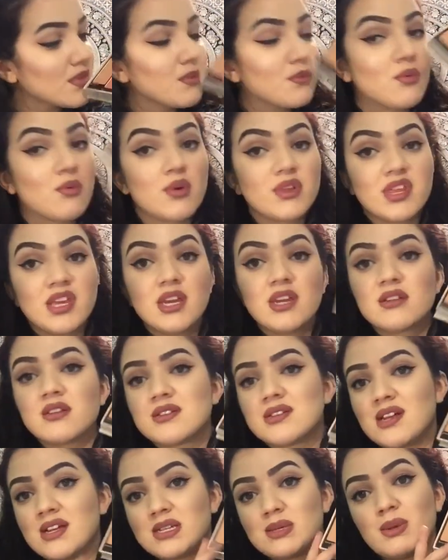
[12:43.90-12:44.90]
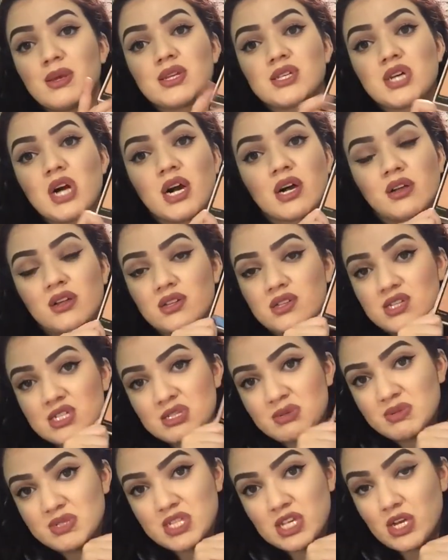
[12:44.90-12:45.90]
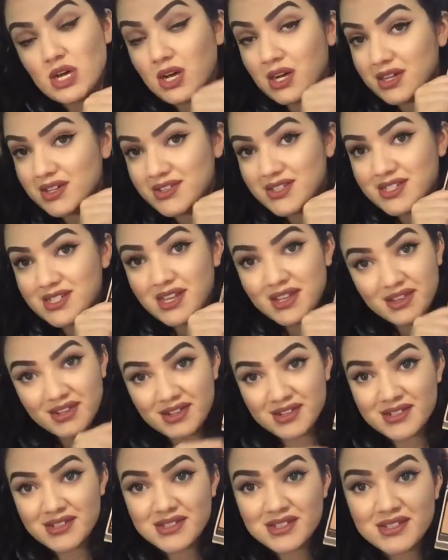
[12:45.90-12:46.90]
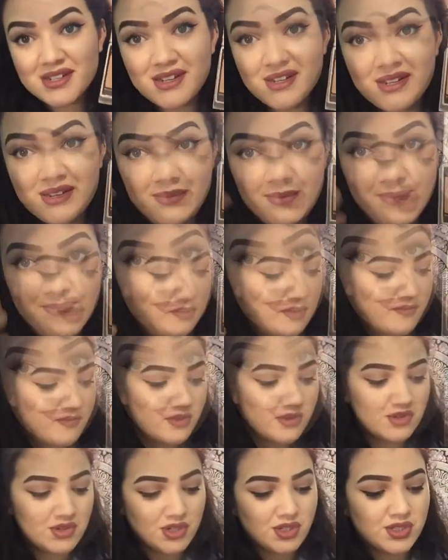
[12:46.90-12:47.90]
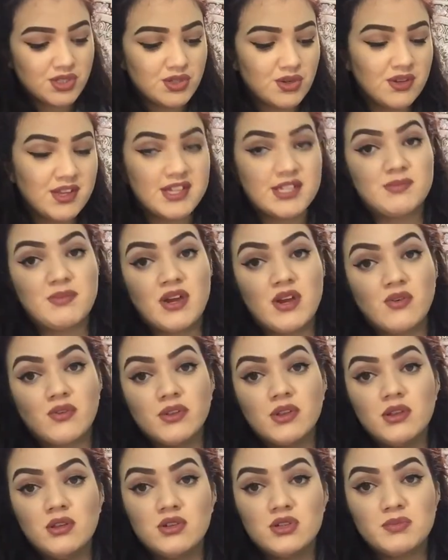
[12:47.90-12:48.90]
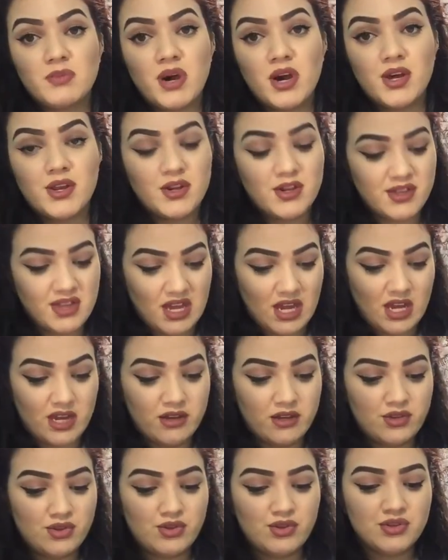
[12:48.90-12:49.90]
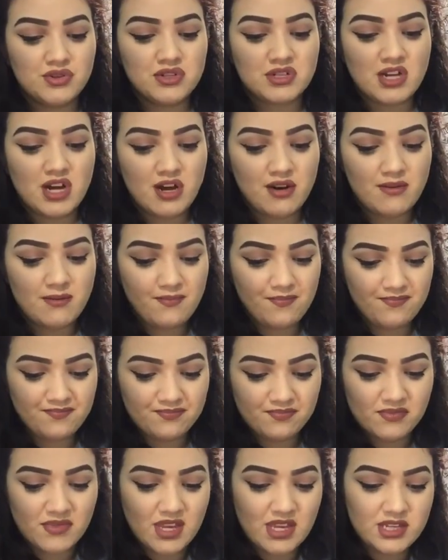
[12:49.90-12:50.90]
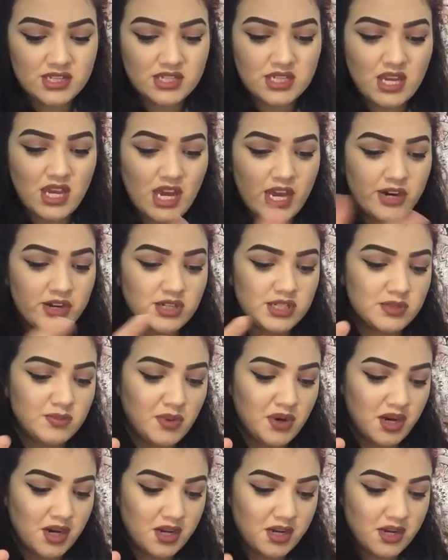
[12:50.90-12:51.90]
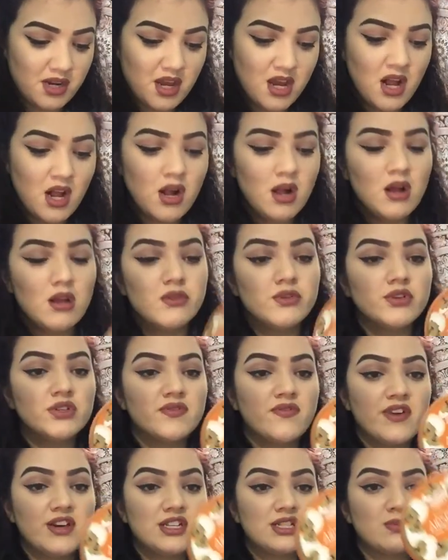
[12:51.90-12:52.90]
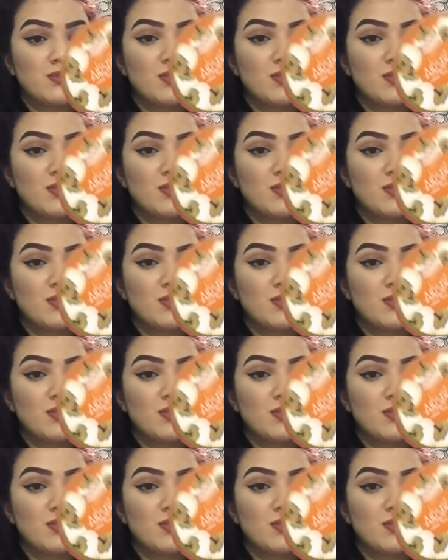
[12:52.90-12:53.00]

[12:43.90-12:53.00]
But one thing, it does not smell like chocolate. It just smells like all concealers. The thing I want to talk about from the drugstore that's my only loose powder that I do use now is the airspun loose face